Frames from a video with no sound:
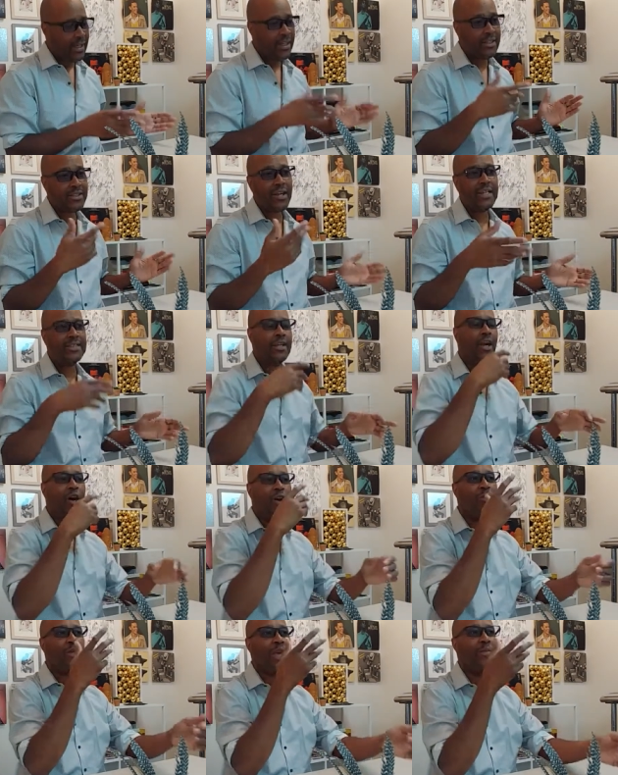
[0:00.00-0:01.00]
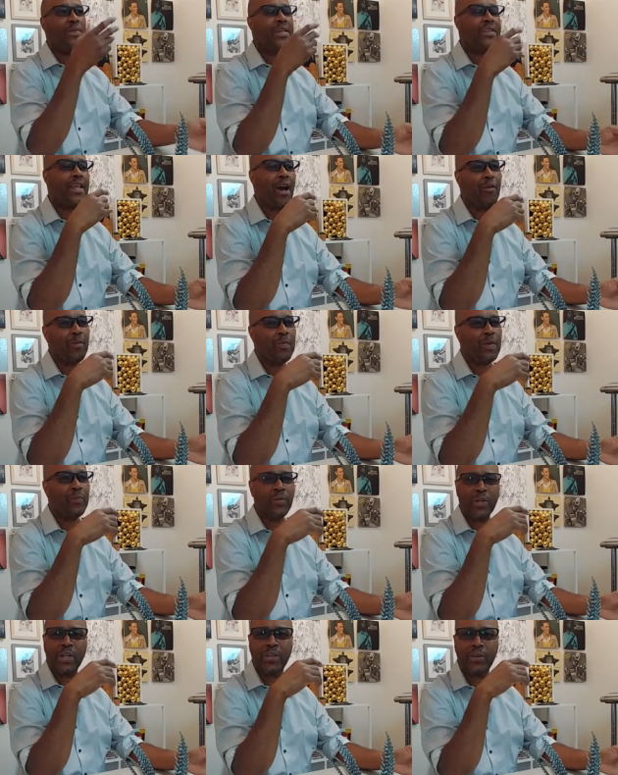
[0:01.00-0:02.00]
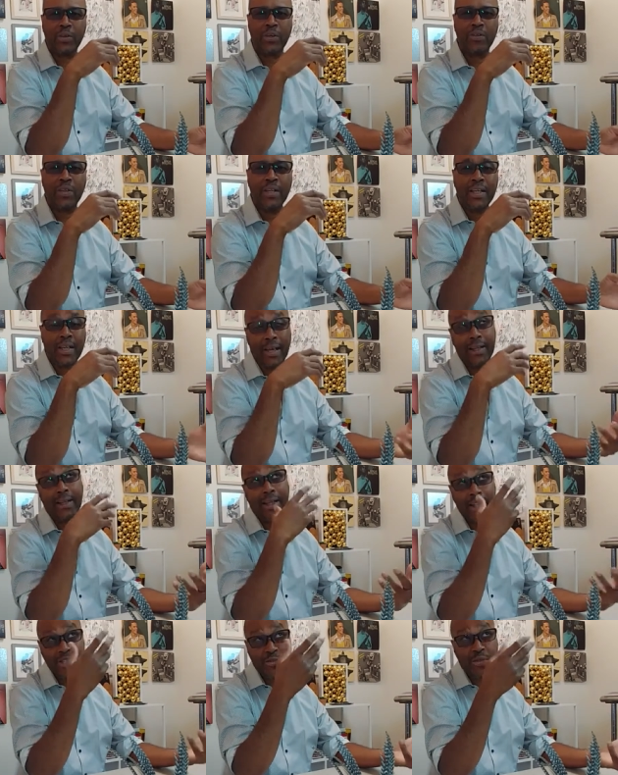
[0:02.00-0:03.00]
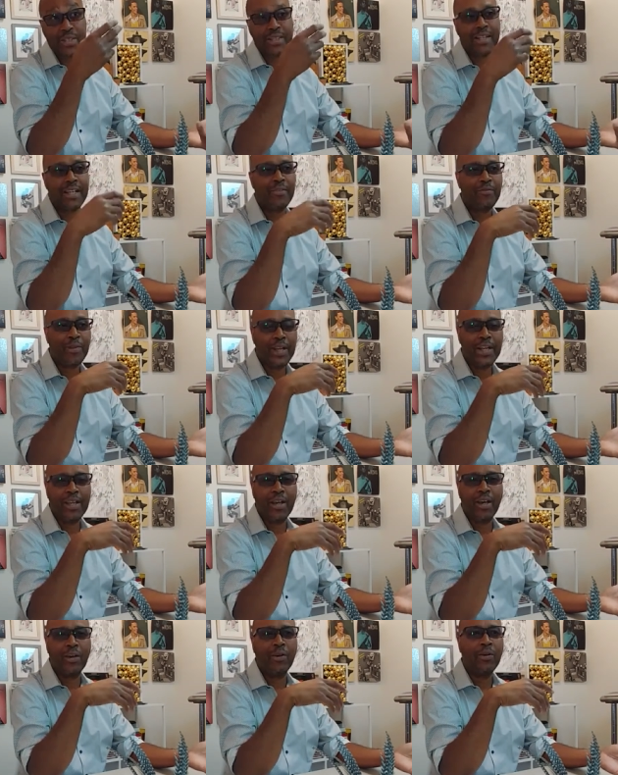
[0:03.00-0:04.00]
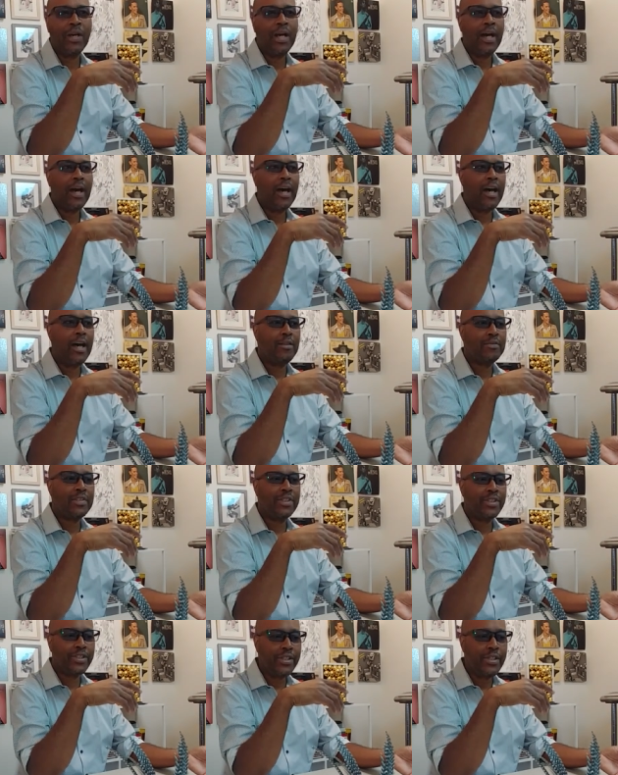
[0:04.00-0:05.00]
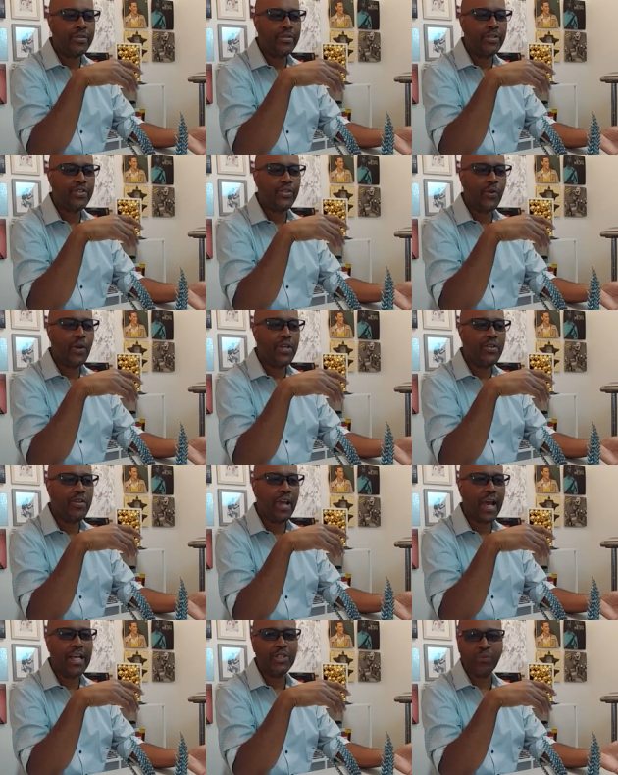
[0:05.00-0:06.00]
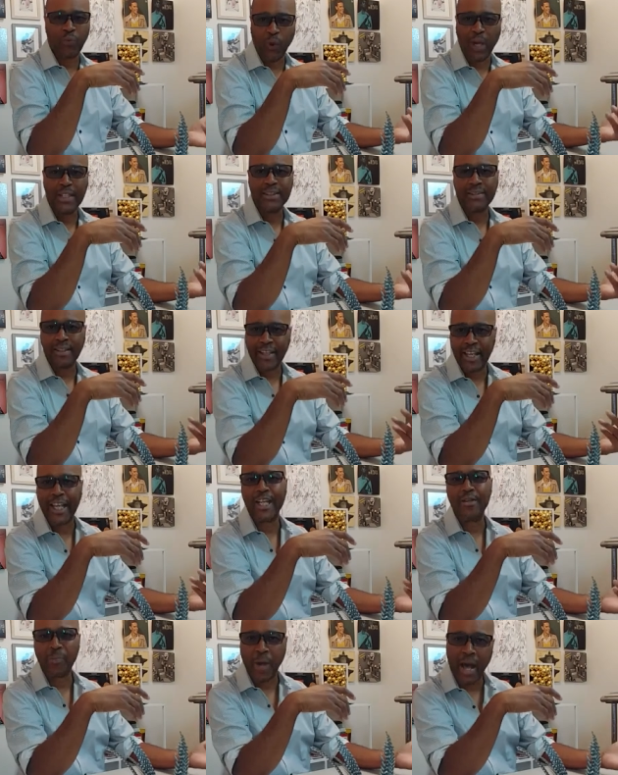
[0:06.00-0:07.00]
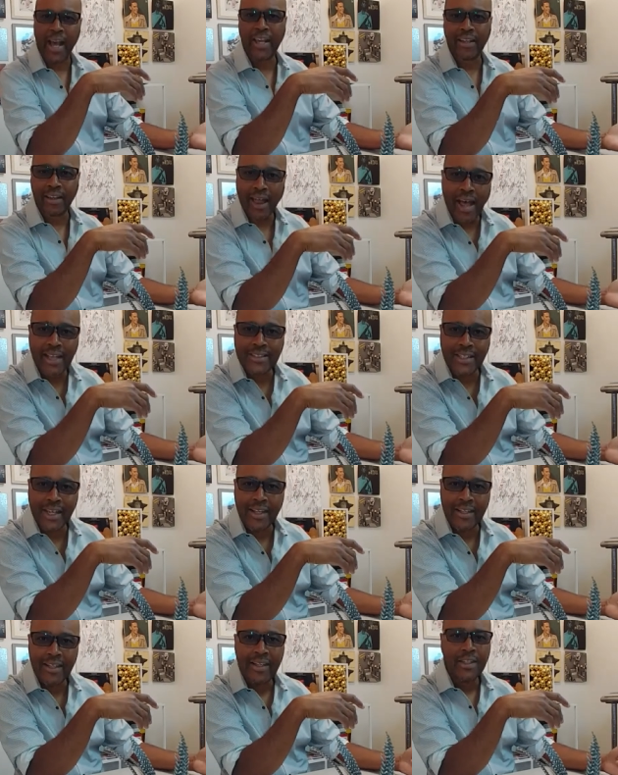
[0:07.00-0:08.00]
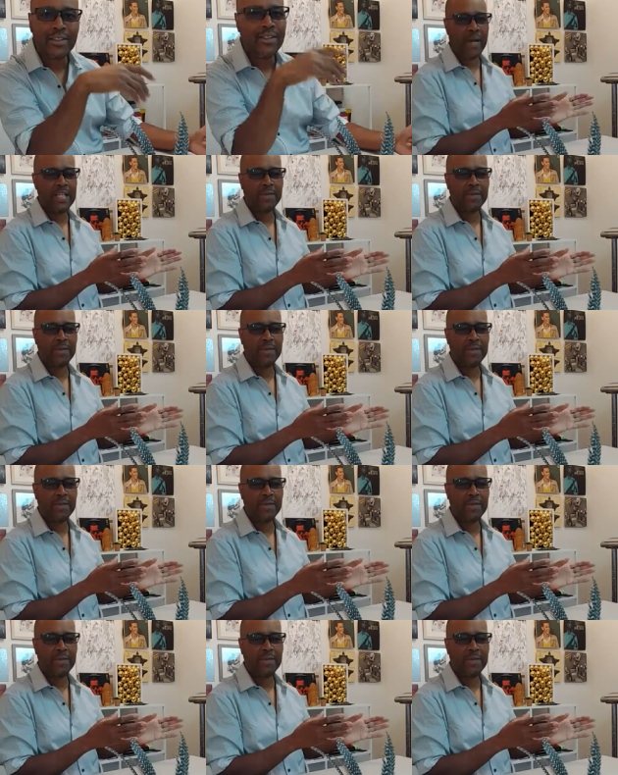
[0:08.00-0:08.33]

And so I said, oh, maybe that would be pretty cool, an interesting video to shoot, showing you guys what's in my closet. So my